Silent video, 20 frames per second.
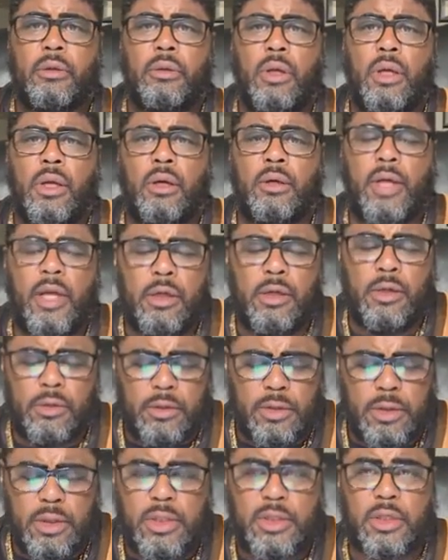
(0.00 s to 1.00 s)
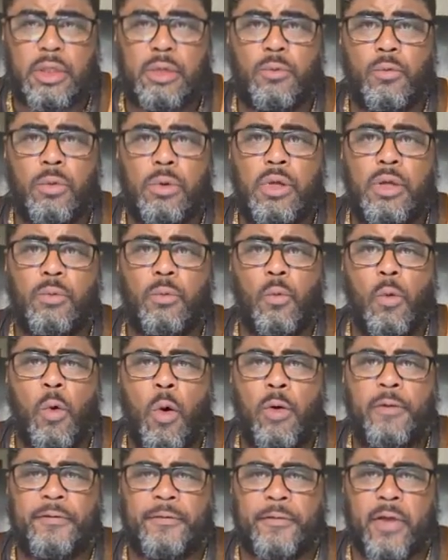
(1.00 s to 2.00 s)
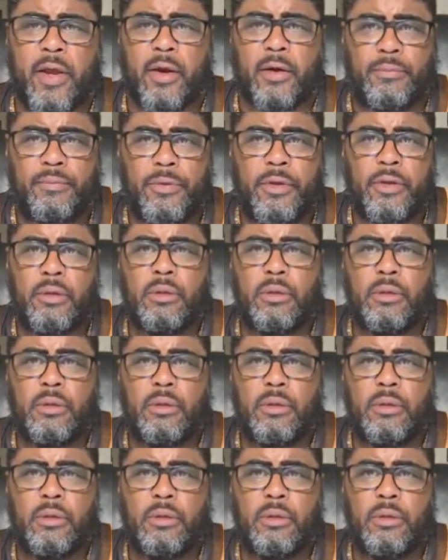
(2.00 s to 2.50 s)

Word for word: Hell, they use this in, in warfare